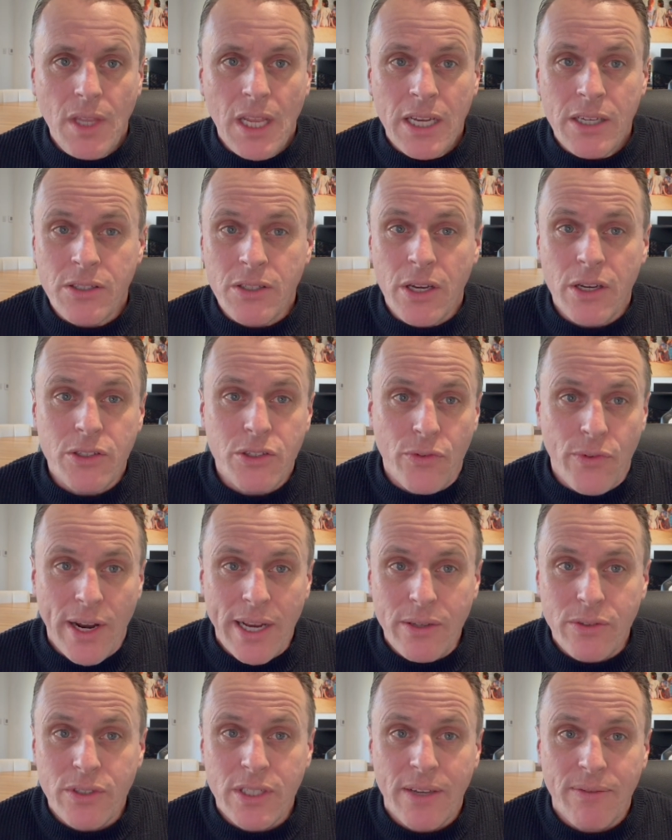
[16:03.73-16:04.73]
So it's
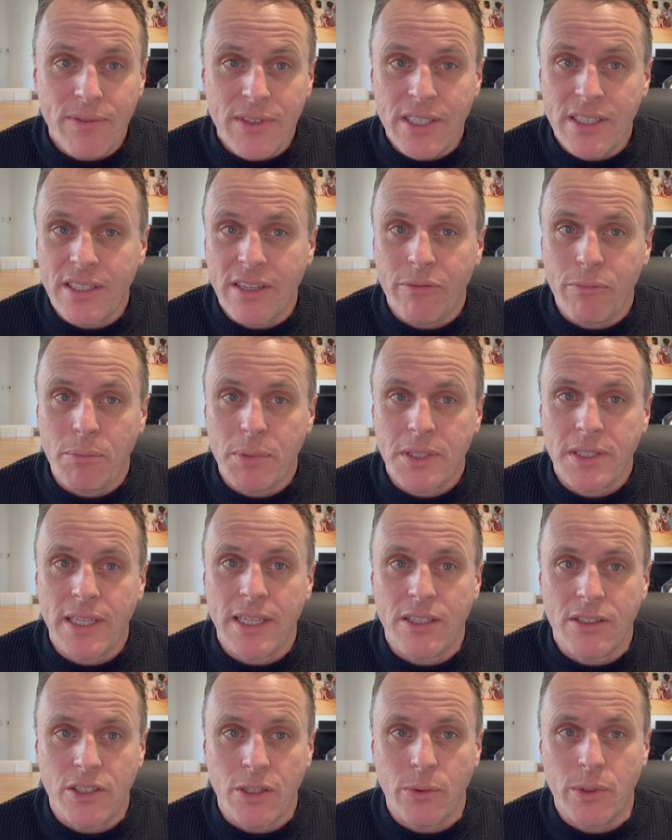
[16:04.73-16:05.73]
around
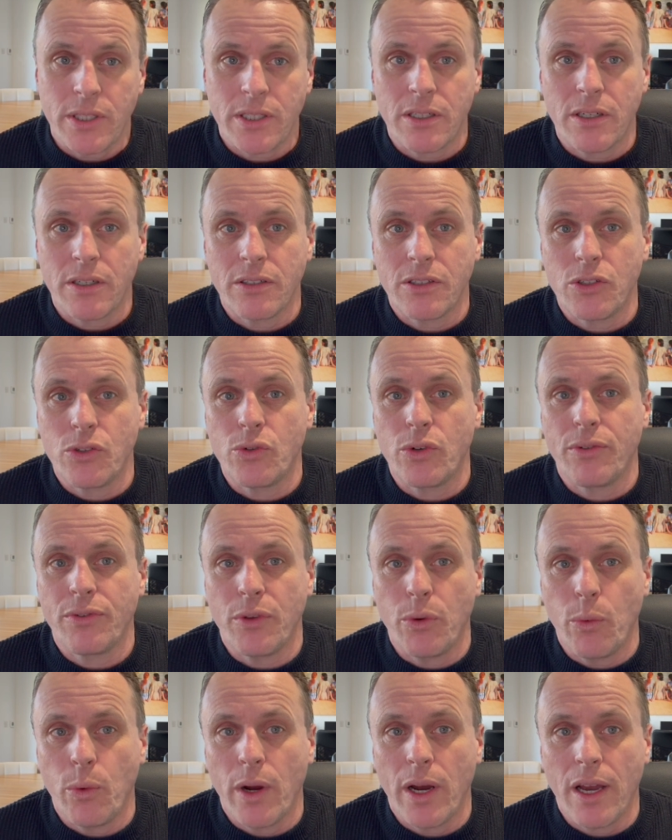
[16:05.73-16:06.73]
77%. So we're starting to drift
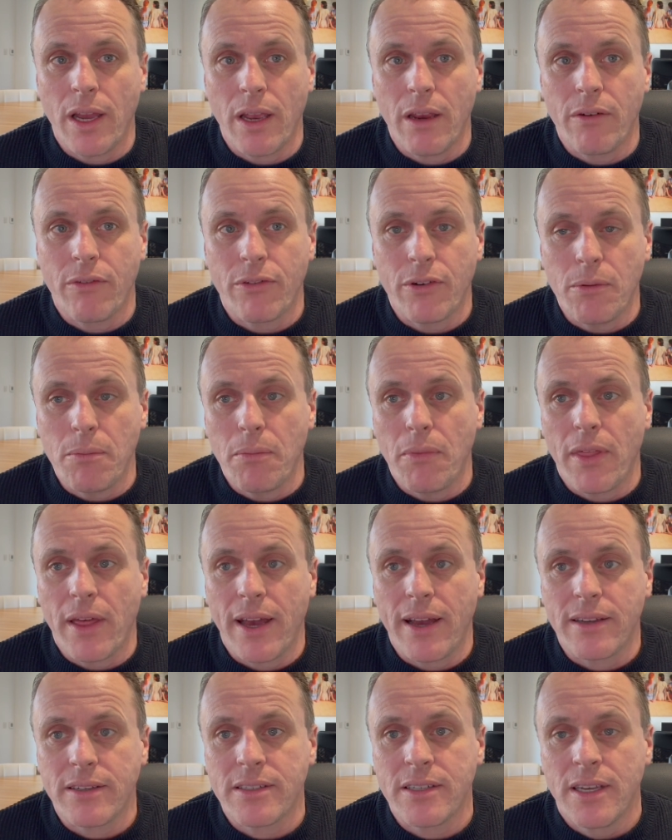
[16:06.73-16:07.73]
away from
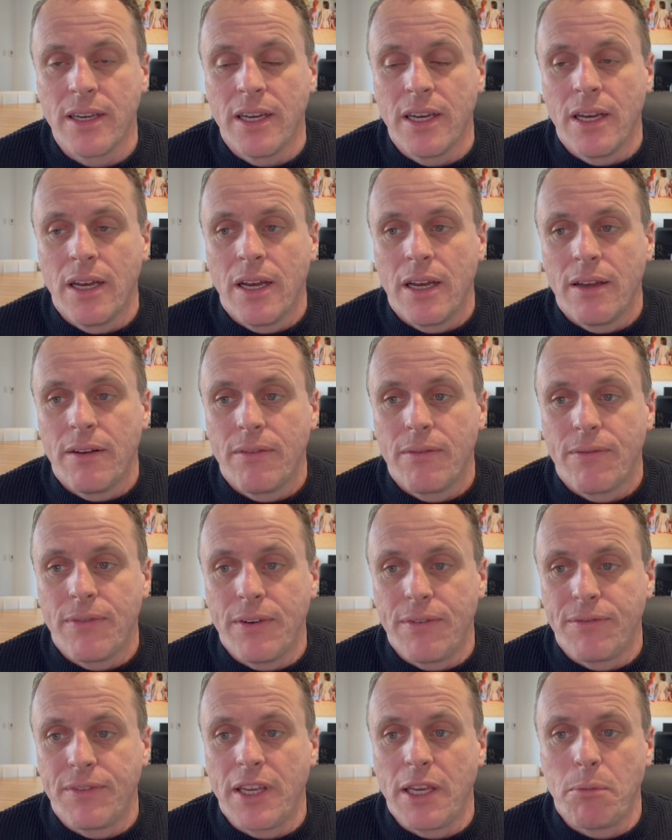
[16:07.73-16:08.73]
that
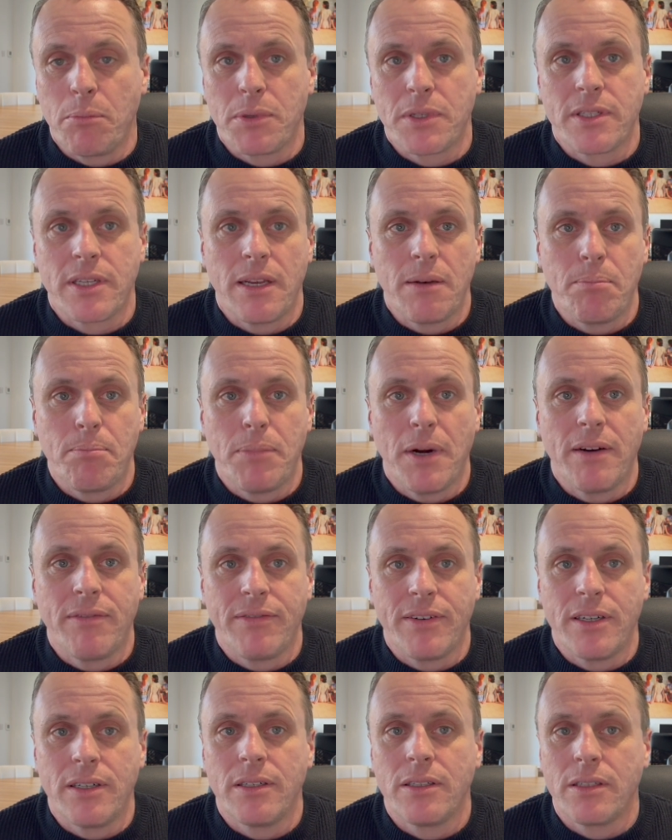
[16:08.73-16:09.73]
15%
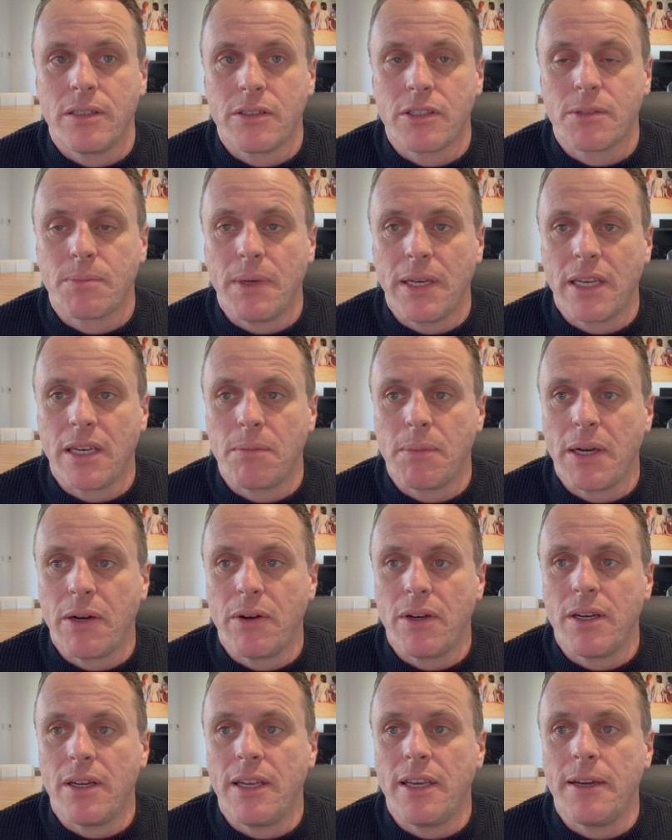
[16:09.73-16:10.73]
buffer that I was speaking about
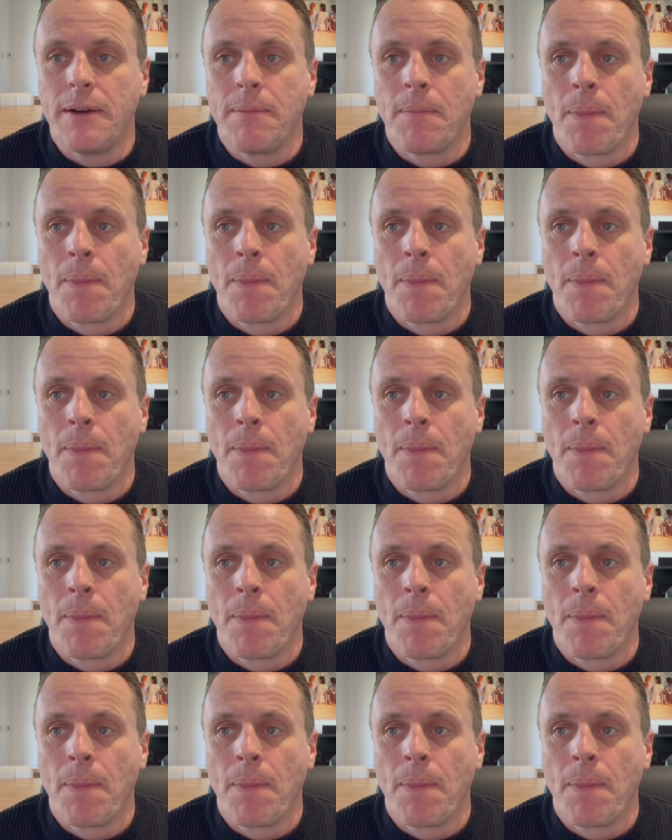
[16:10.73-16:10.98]
earlier.